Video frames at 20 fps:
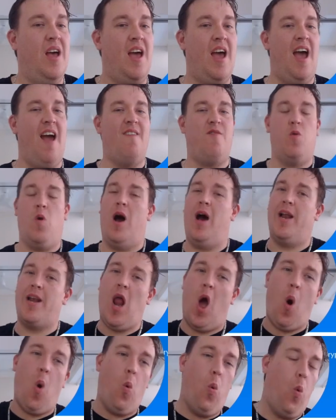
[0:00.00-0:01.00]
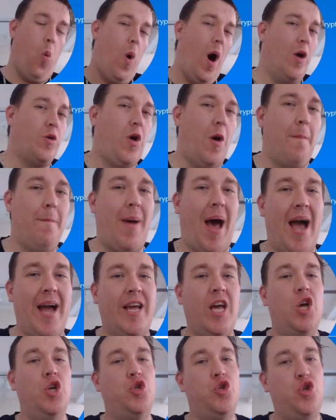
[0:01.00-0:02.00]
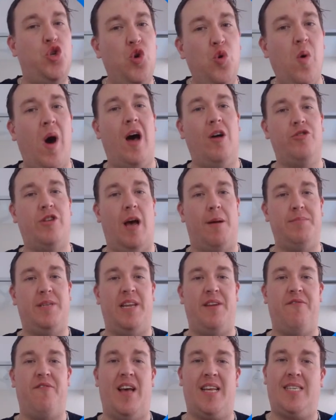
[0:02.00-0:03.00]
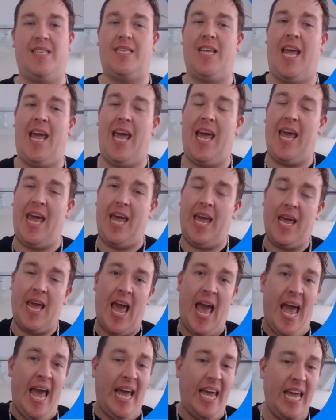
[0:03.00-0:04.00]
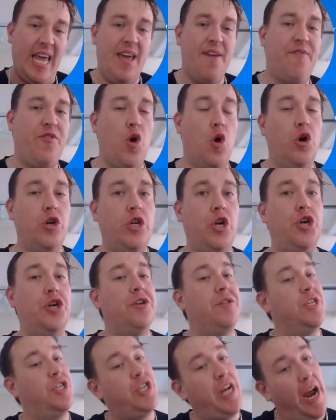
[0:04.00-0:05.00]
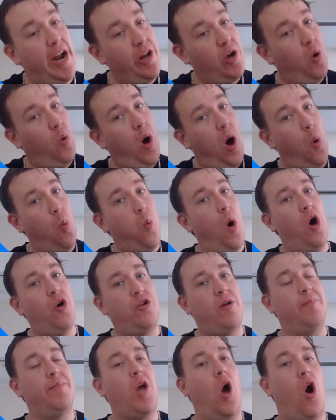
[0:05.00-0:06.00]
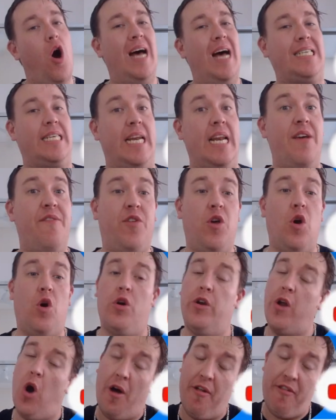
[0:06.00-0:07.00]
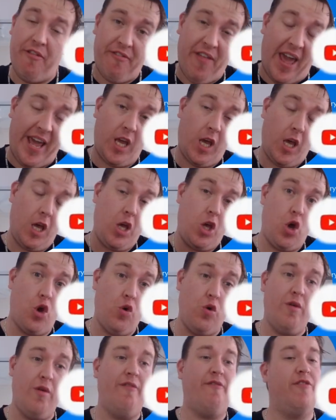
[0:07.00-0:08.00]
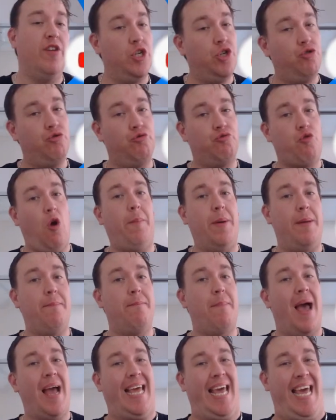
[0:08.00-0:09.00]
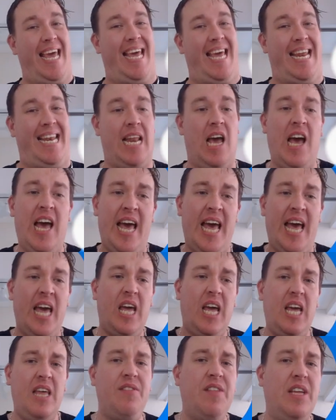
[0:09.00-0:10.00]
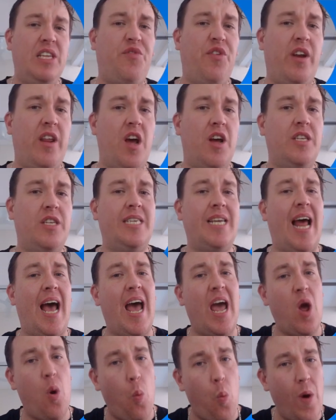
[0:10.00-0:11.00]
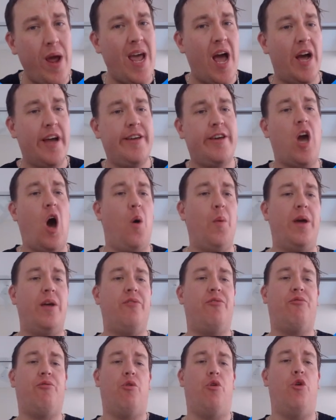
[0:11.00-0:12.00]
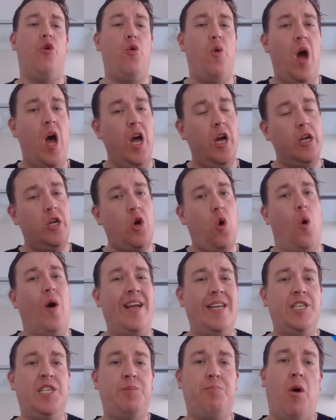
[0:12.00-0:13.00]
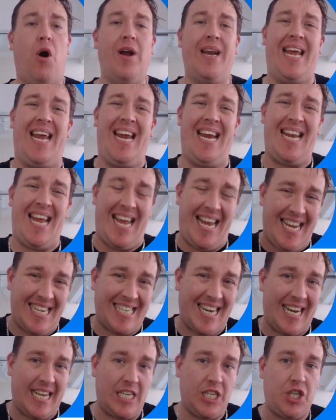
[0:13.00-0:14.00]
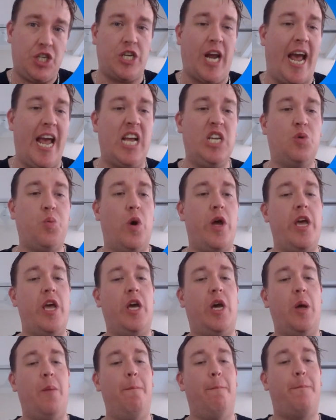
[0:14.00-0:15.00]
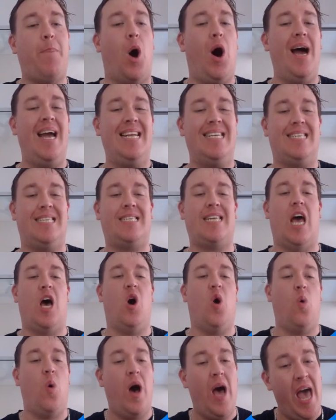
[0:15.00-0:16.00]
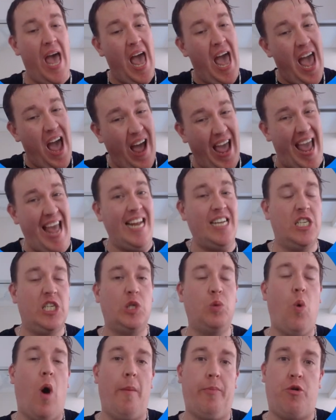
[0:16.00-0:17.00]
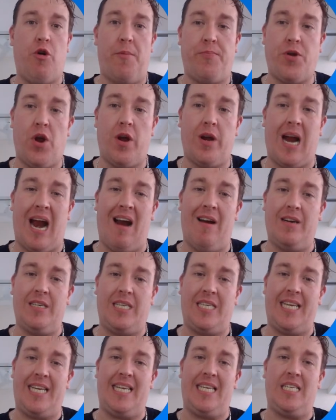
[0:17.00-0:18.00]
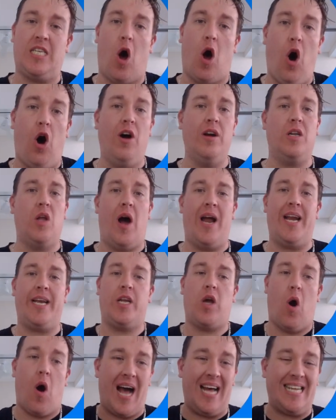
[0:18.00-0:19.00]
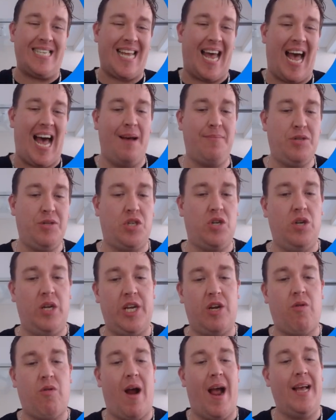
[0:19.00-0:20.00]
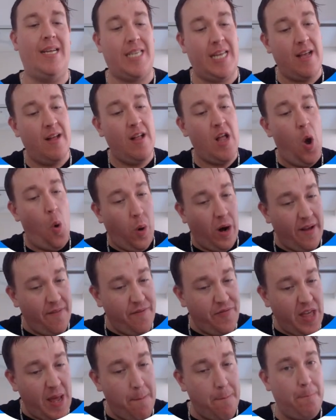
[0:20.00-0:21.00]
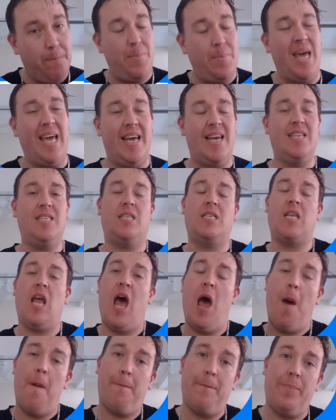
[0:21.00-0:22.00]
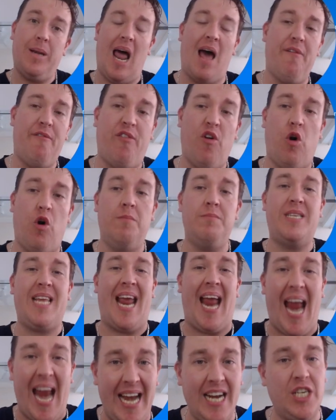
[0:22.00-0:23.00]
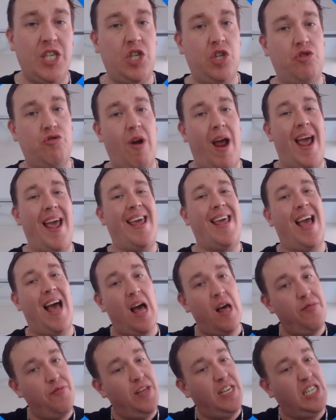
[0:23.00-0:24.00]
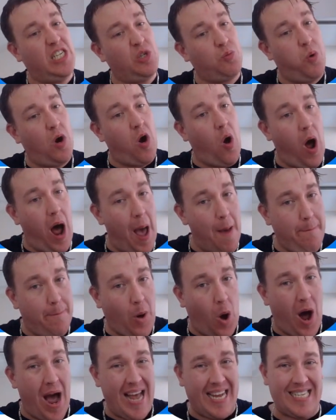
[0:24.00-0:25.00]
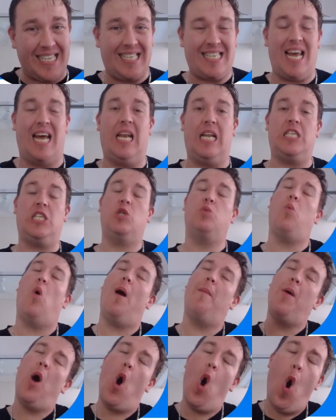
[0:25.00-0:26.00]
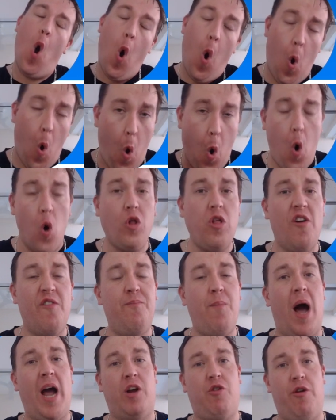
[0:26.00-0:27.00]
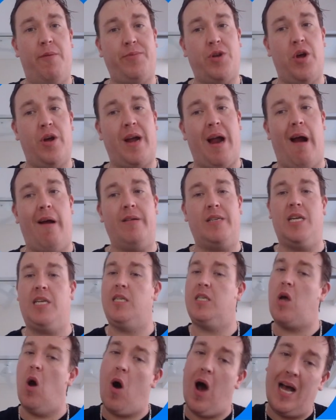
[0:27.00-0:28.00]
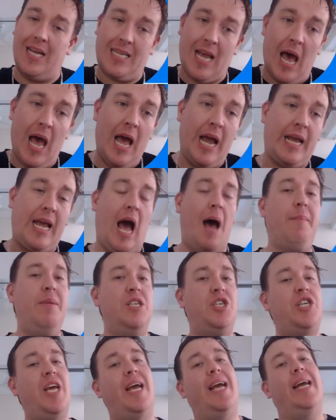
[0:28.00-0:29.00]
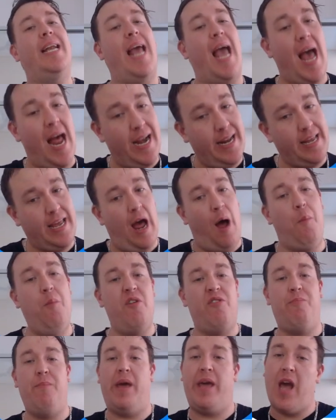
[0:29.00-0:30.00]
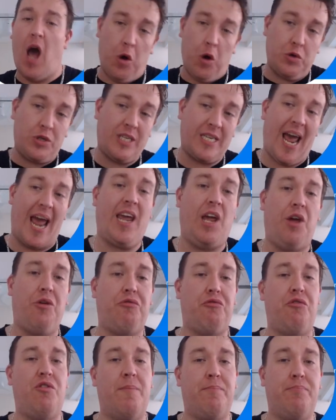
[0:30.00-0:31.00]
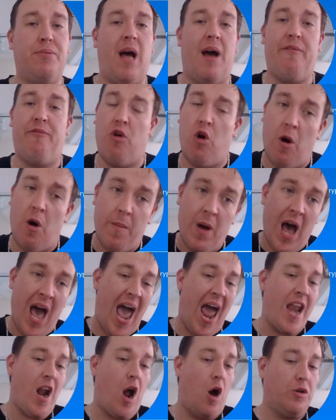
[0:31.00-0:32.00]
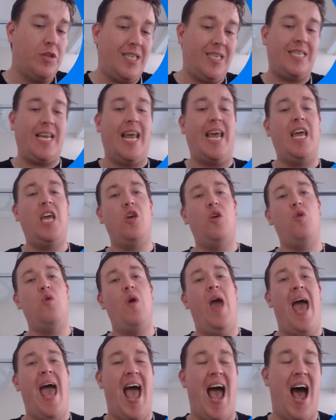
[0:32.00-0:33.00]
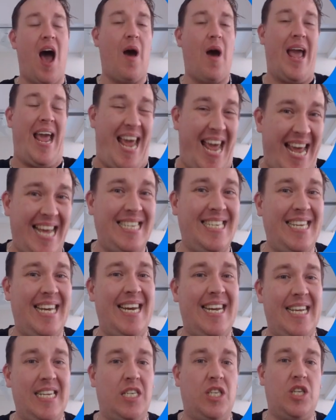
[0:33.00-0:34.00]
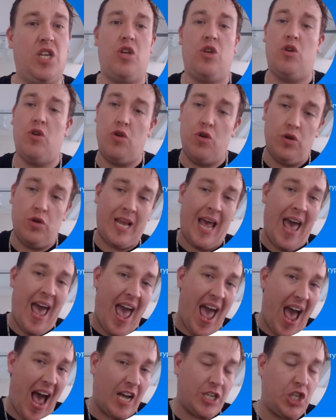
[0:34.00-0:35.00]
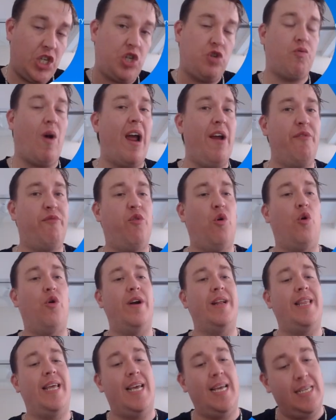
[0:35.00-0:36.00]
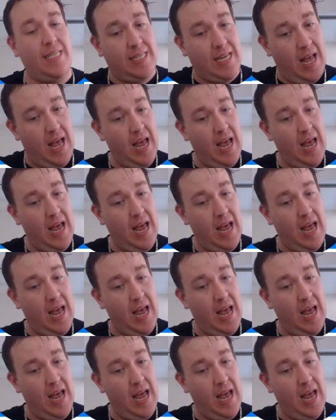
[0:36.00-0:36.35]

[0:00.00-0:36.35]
Hey everyone, welcome back to Al Dubs Investing. If you're new to the channel, welcome guys, and if you're not, thank you for dropping back in. In this video today, we are going through Coinspot. It is an exchange where you can buy and sell and swap cryptocurrencies online, guys. Absolutely crazy. One of the biggest platforms in Australia. This is where I buy and sell and swap all of my cryptocurrencies, guys. Come and check it out. Come with me. I'll take you through the platform and I'll see you how easy it is to use, how straightforward it is.